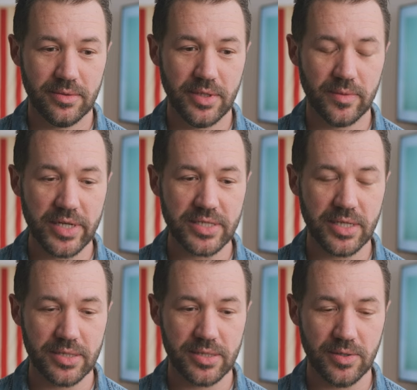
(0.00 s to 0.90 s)
that
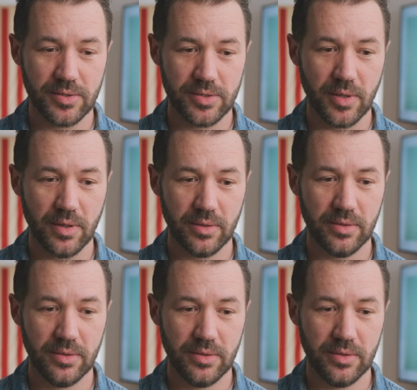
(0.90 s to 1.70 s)
resonates in your soul.